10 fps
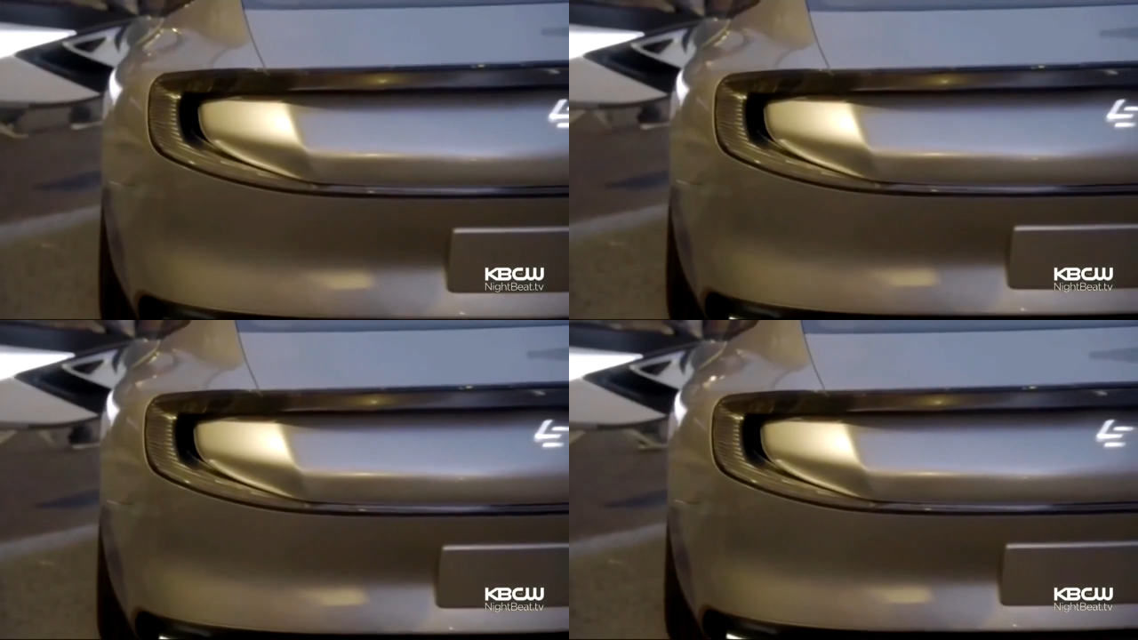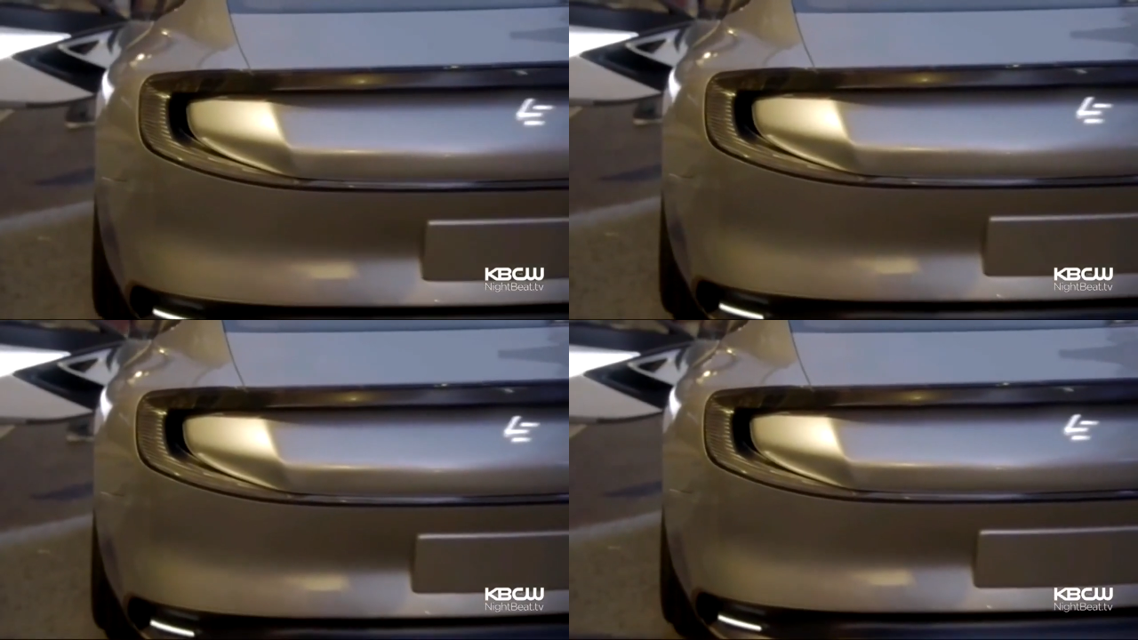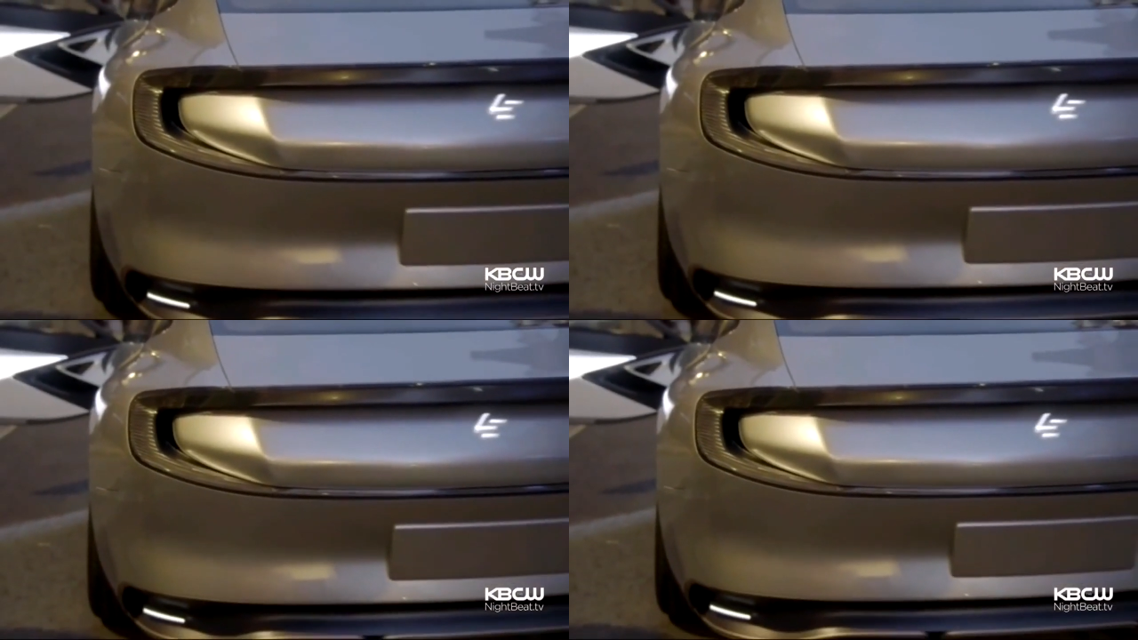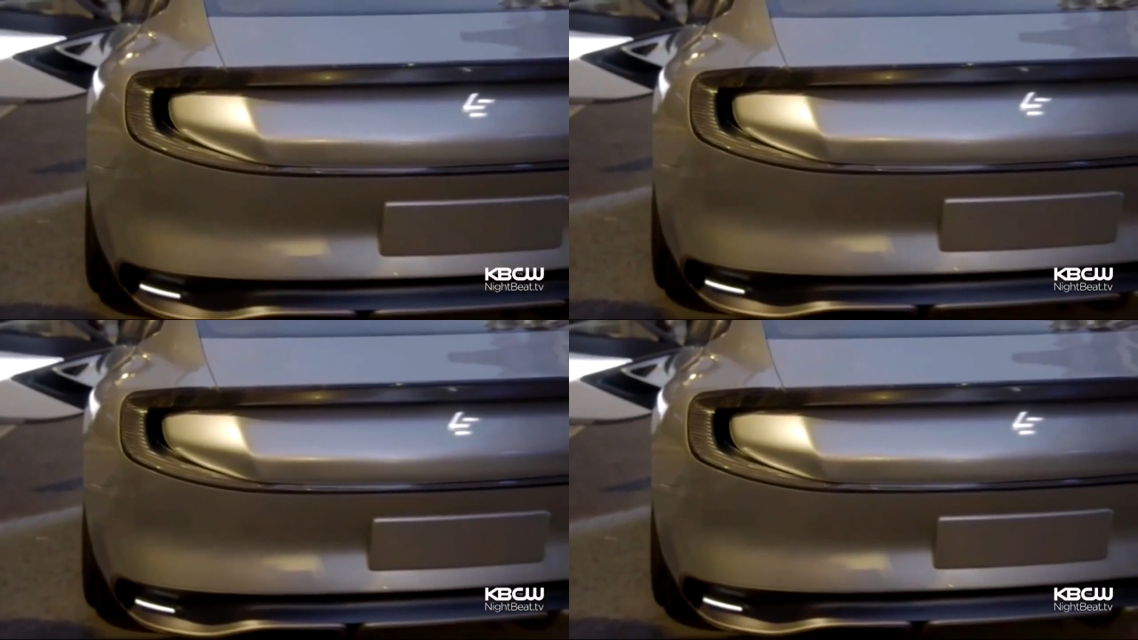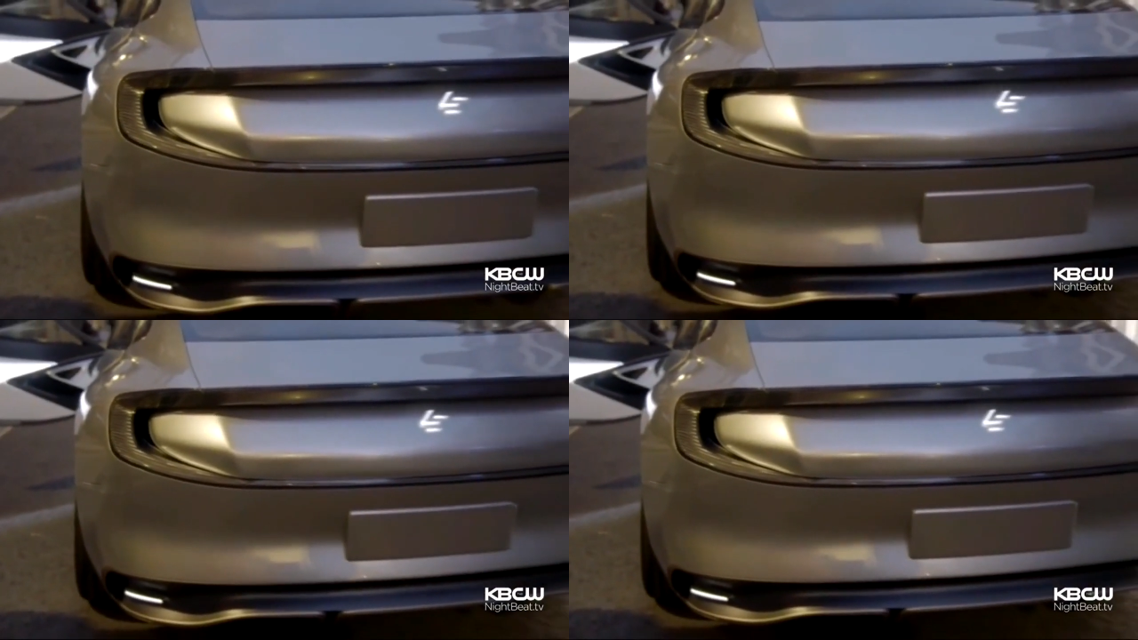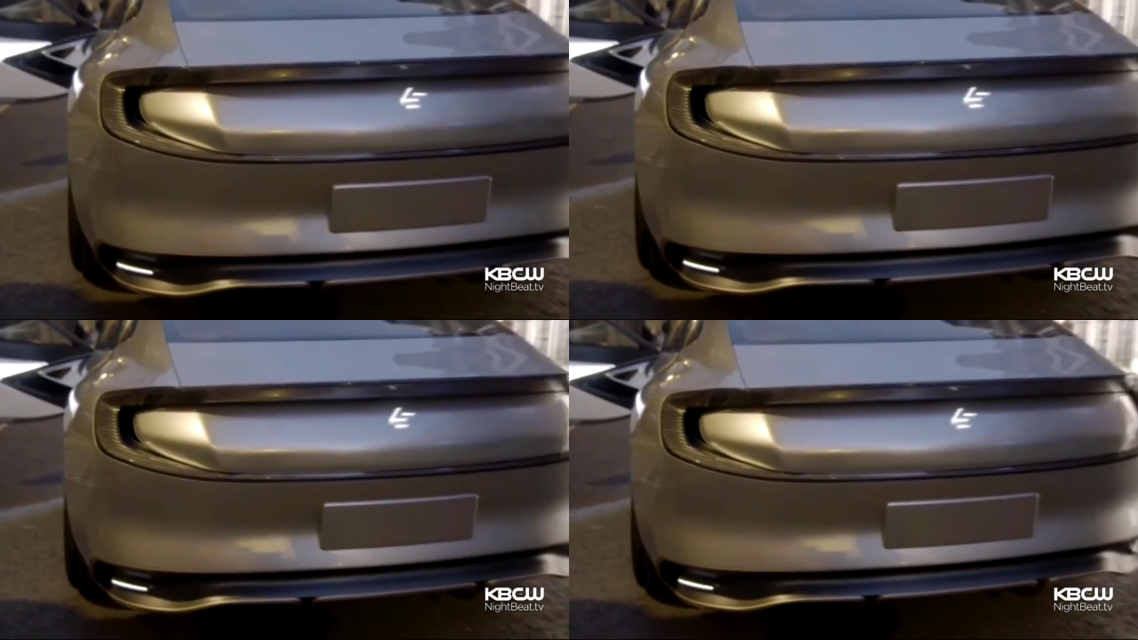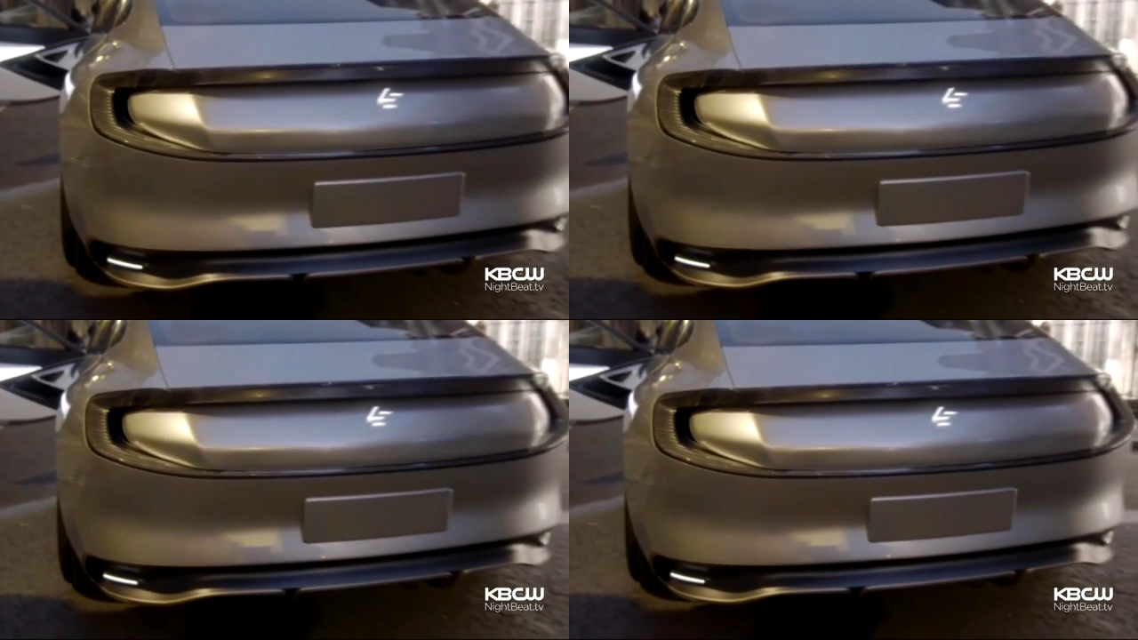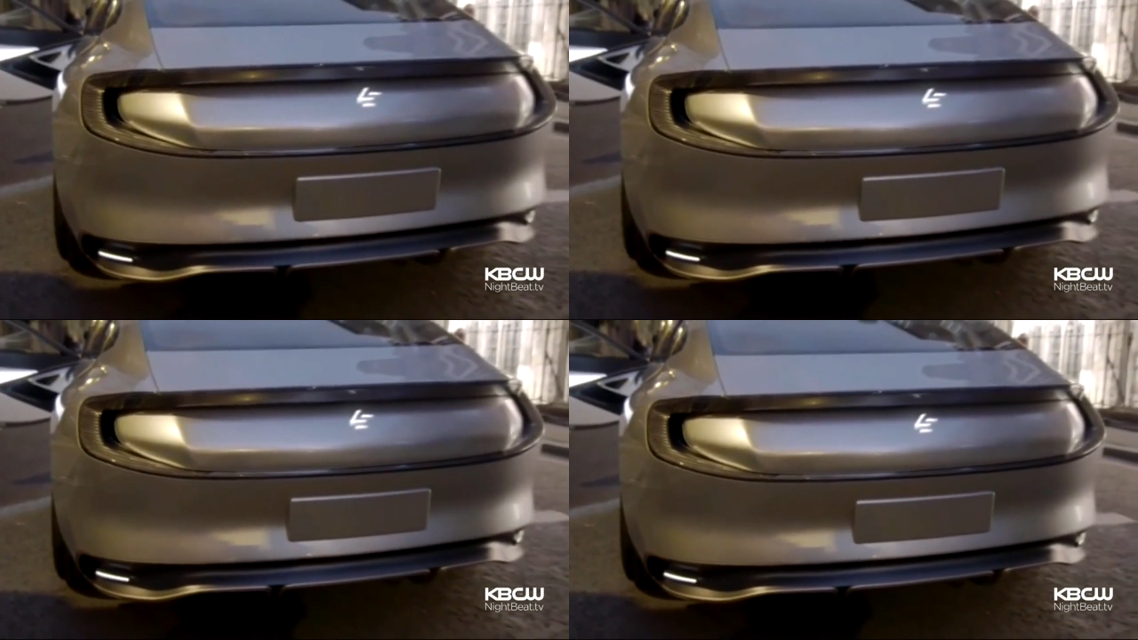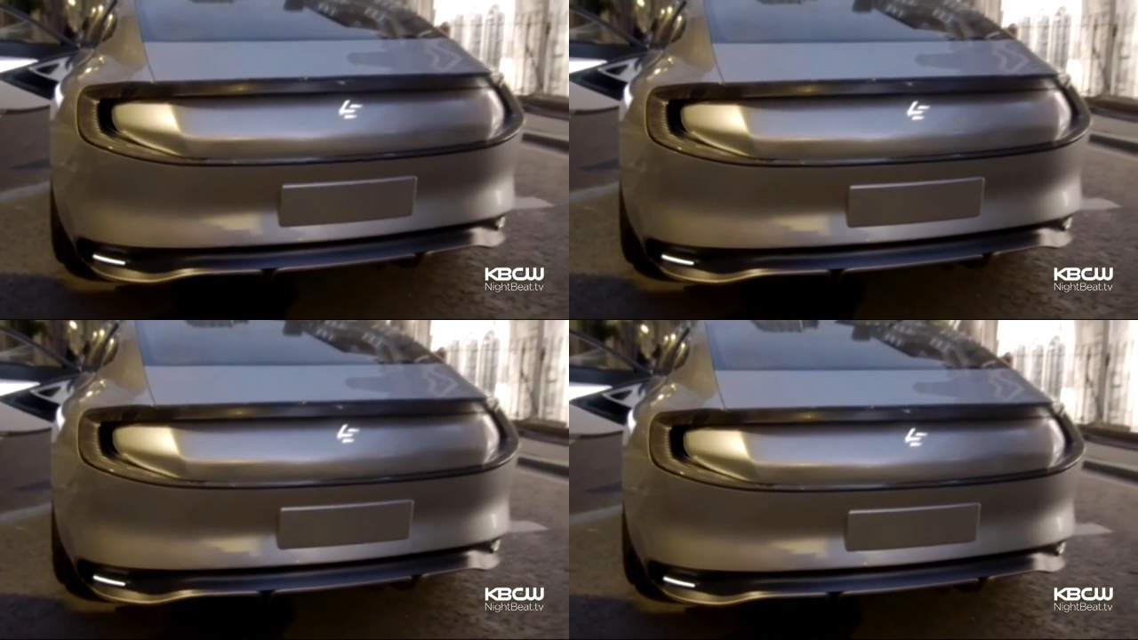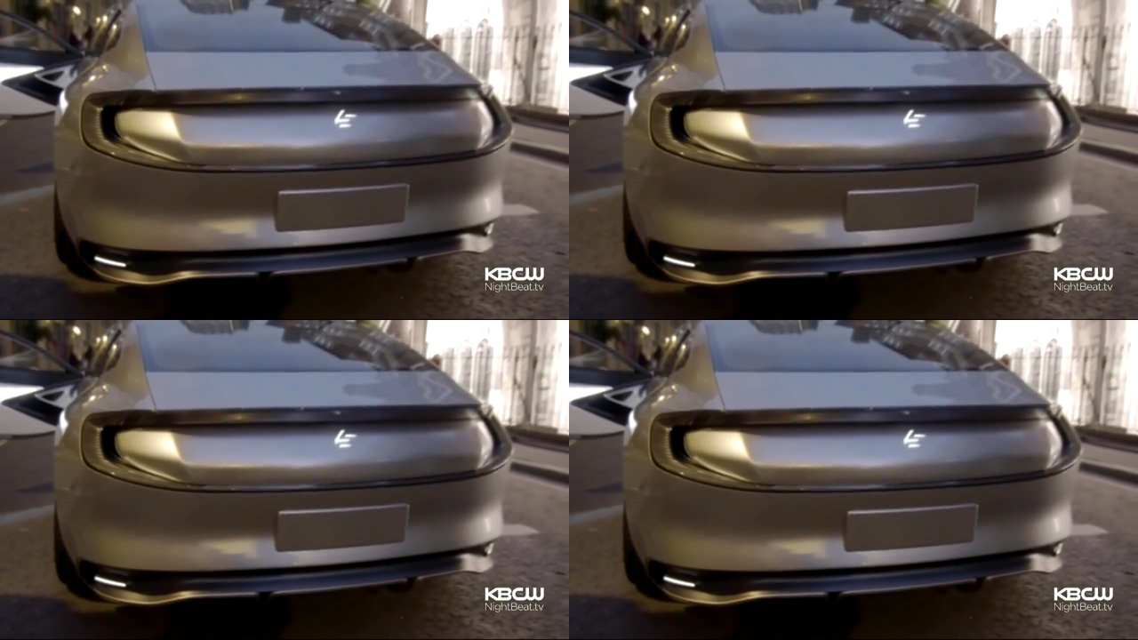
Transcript: No face is visible, so there are no lips to read.